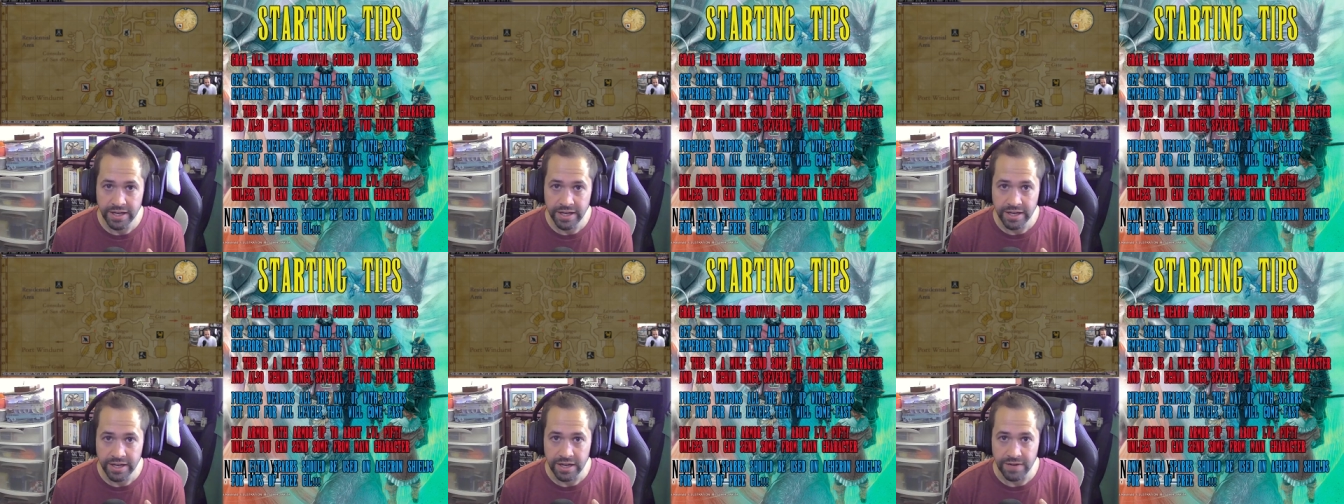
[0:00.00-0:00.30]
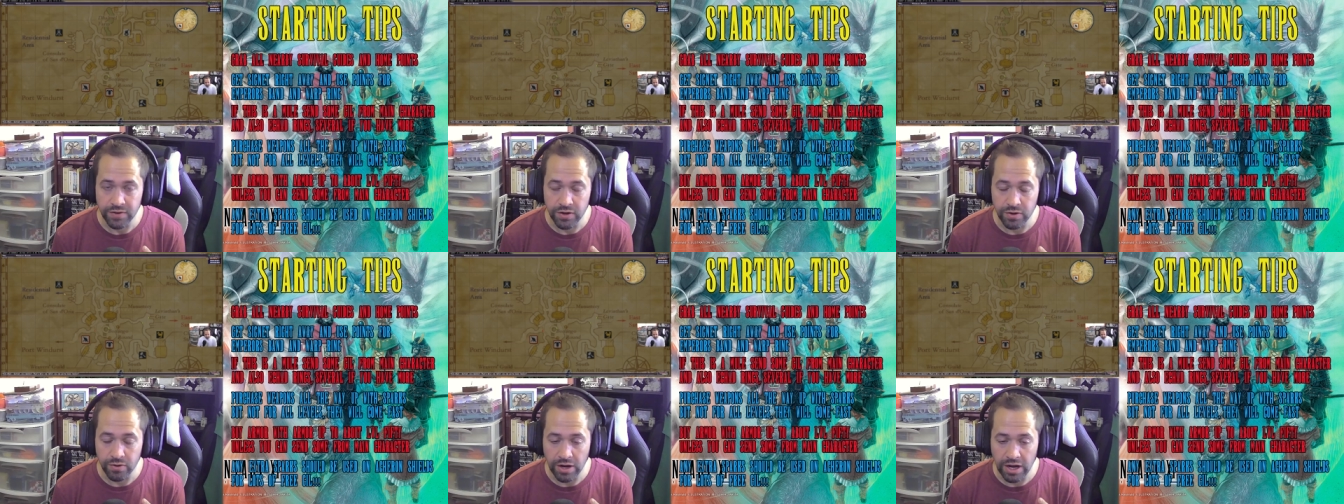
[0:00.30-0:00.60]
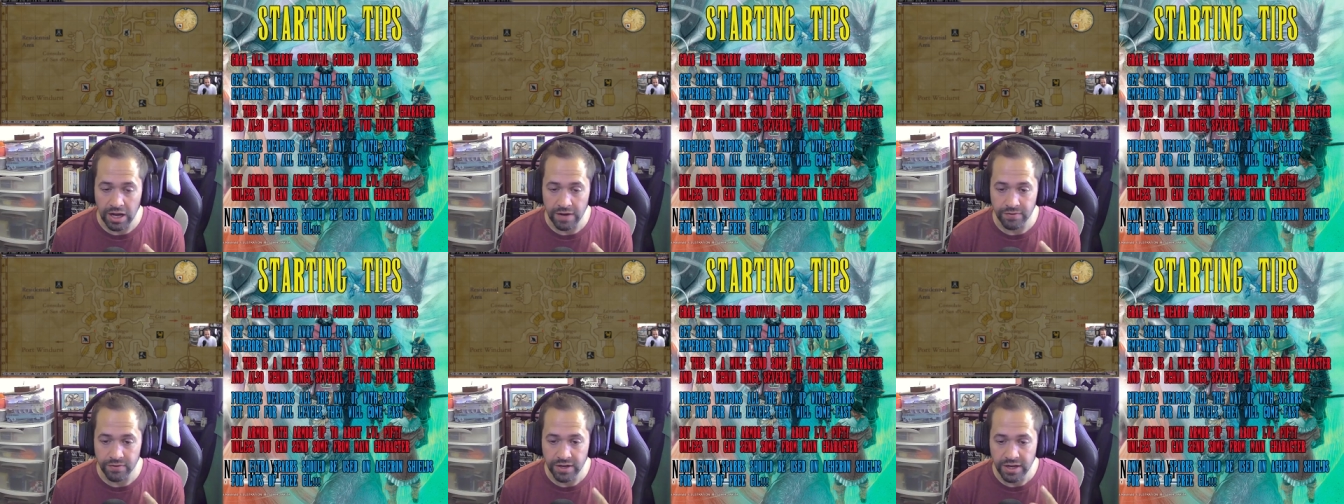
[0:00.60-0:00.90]
if you
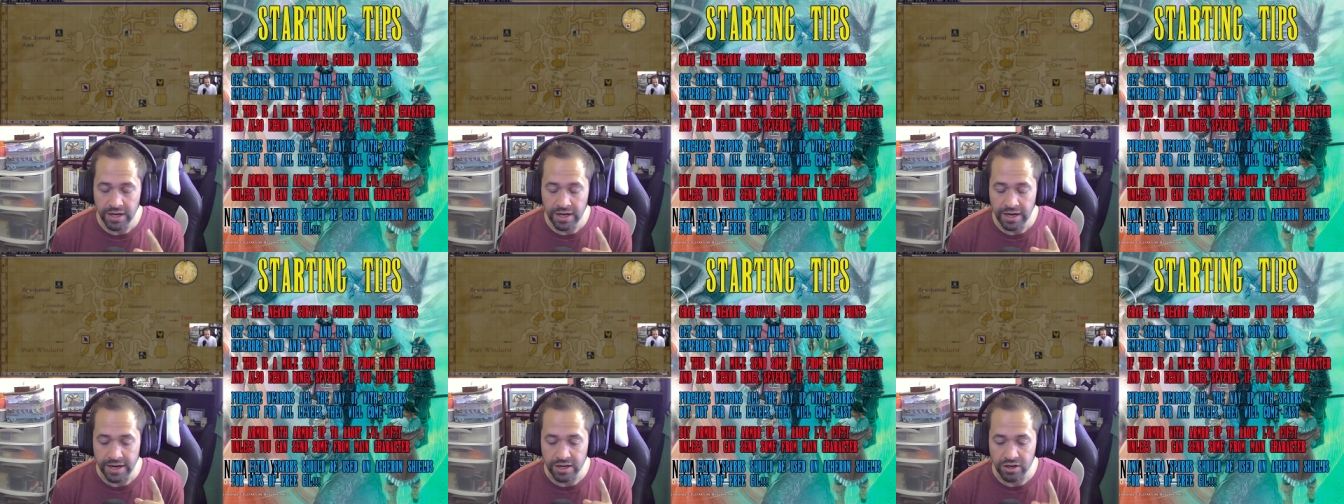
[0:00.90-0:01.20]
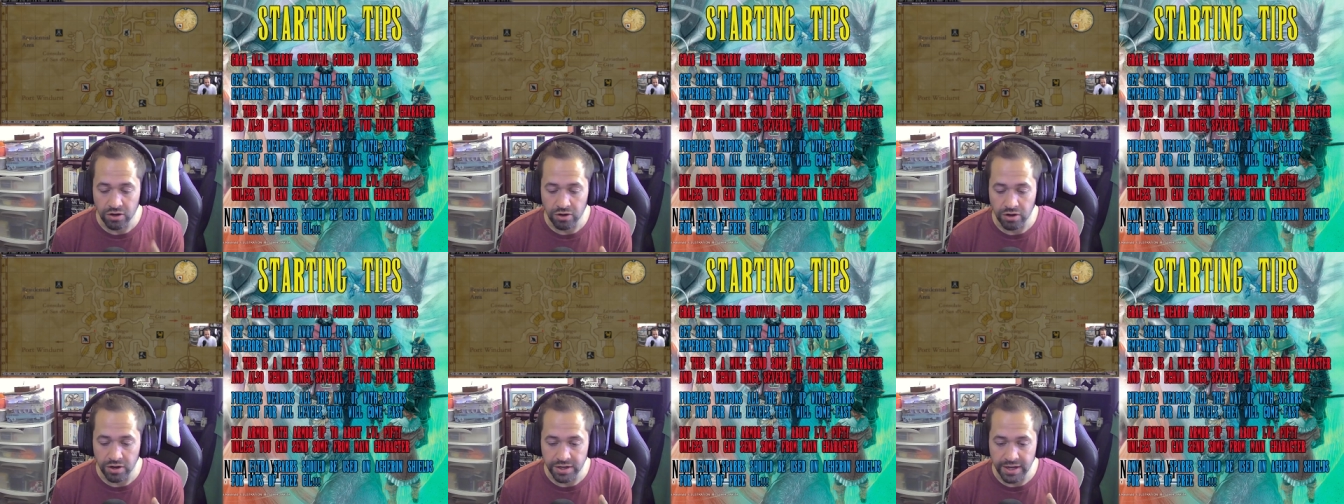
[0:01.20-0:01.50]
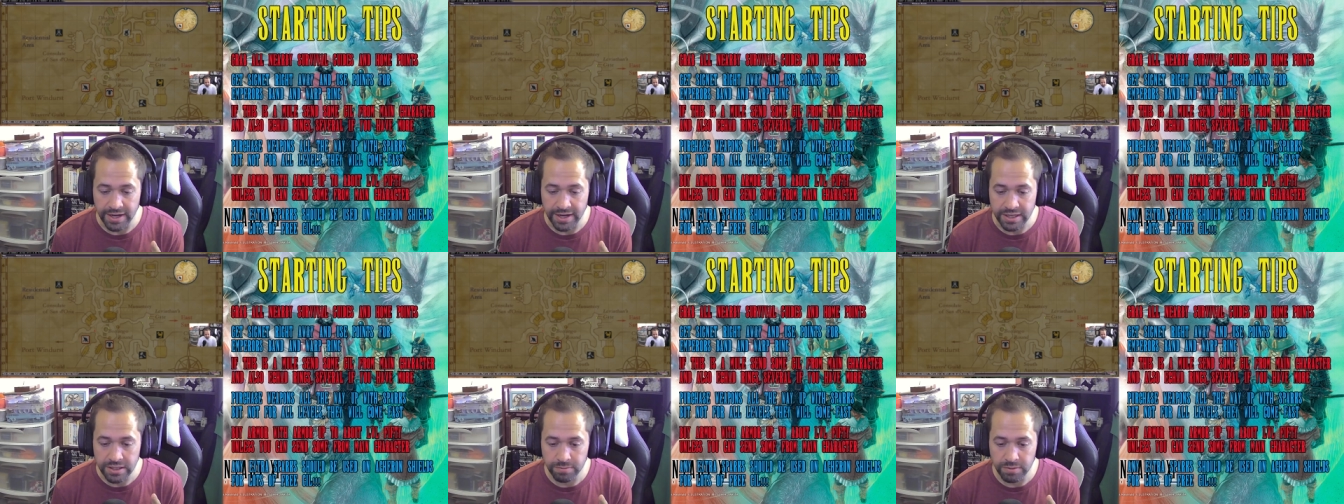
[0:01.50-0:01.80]
have a current
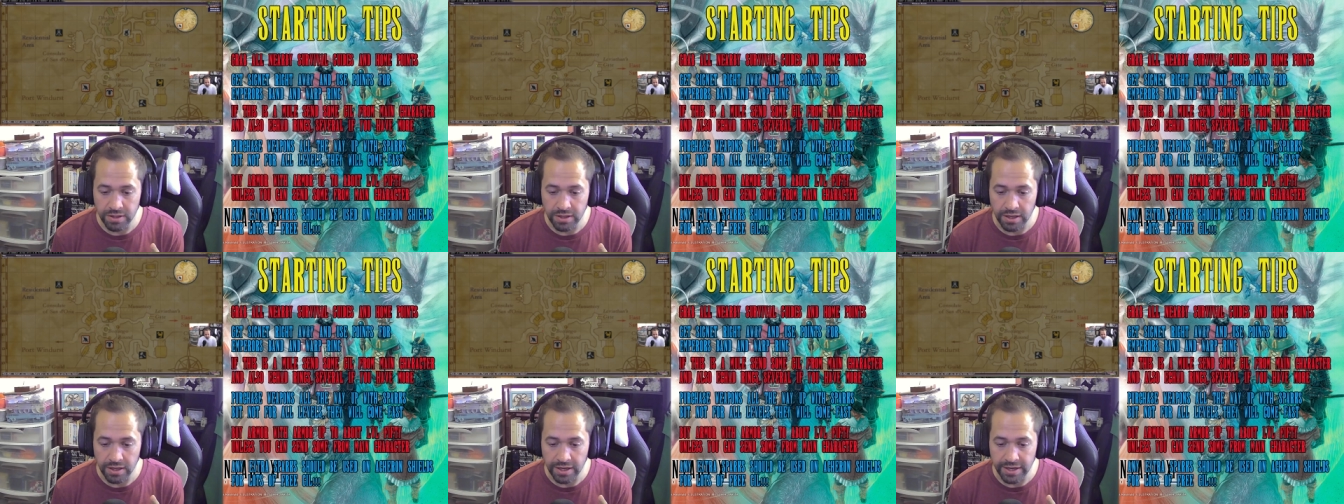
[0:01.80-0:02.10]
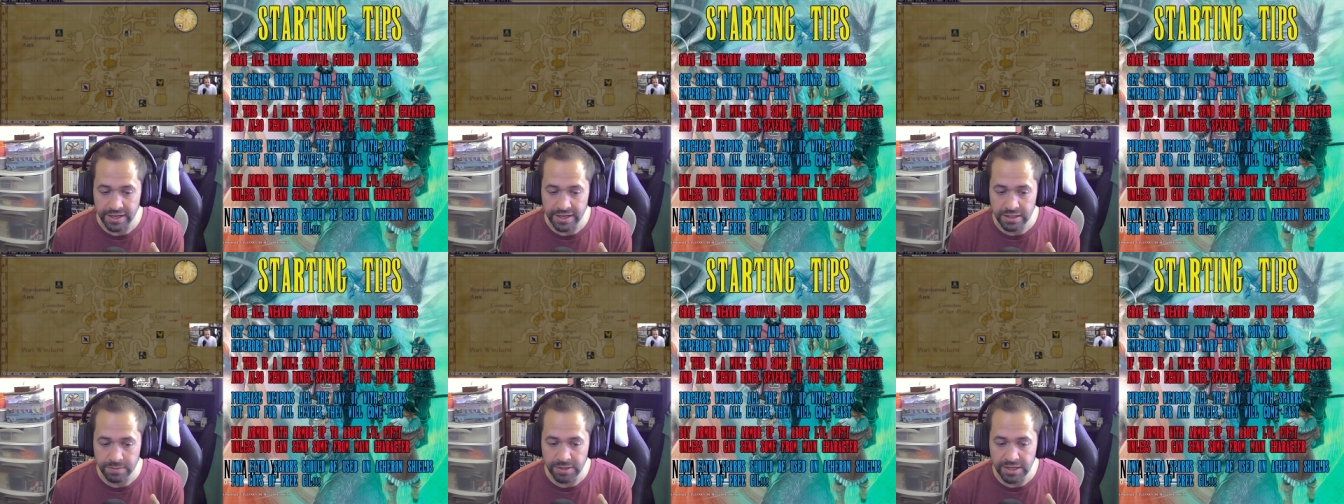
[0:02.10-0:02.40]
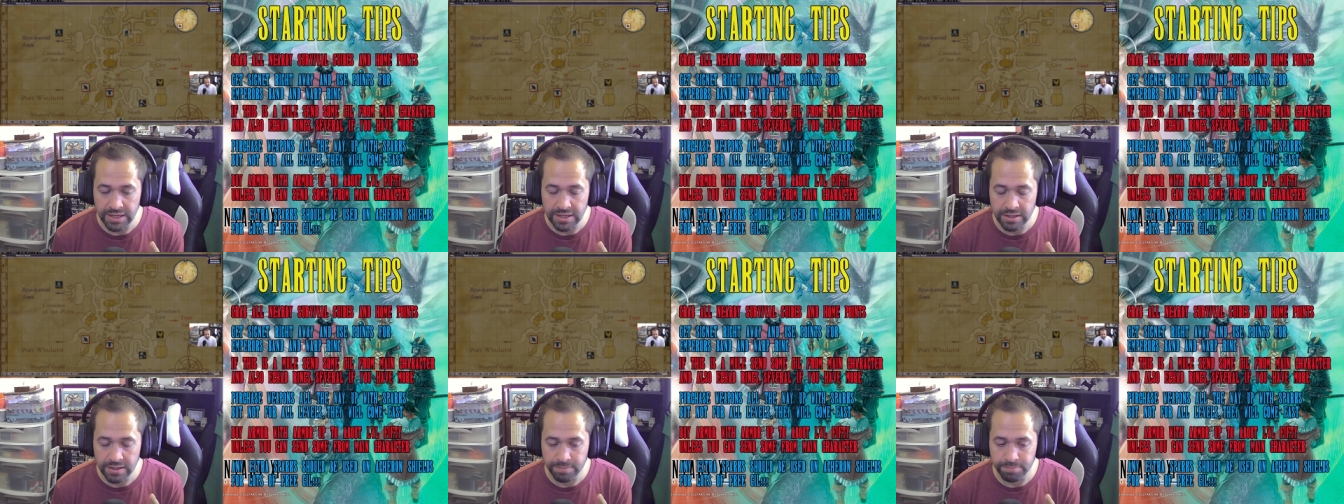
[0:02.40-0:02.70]

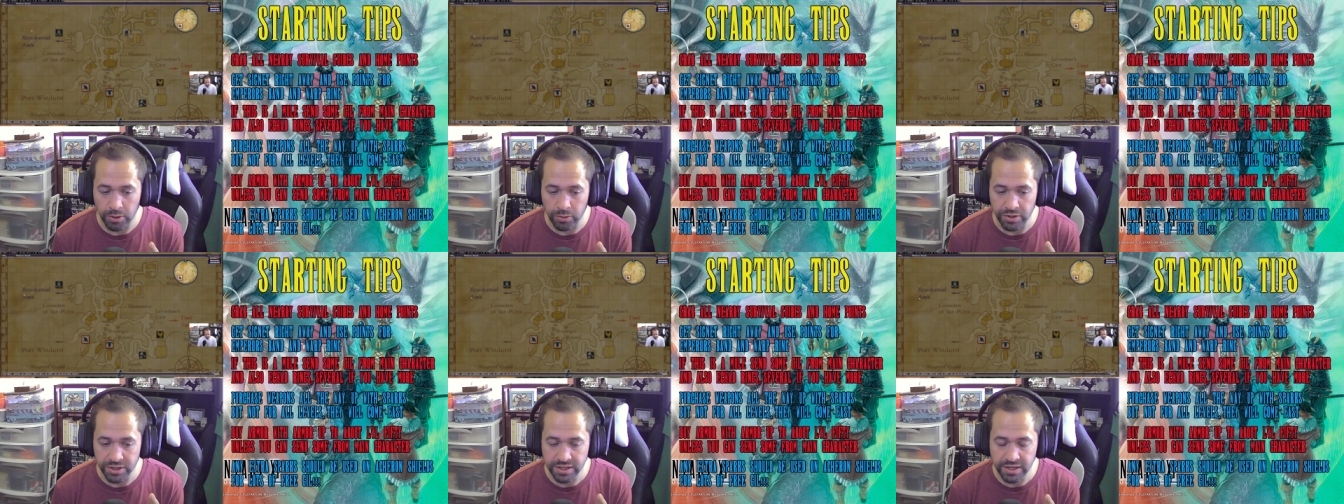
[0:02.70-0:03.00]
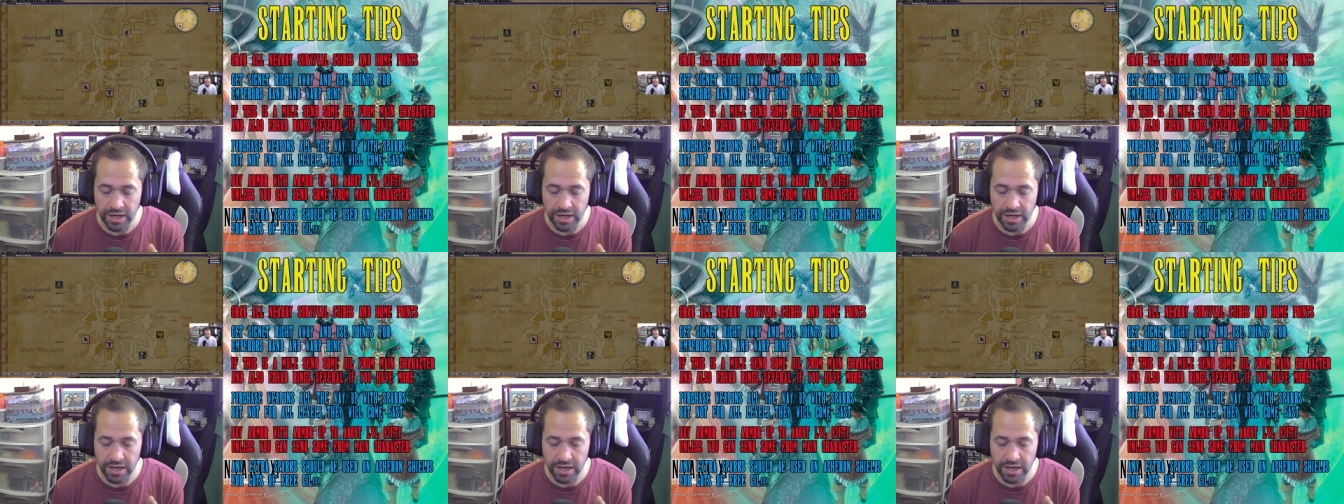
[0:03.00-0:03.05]
XP bonus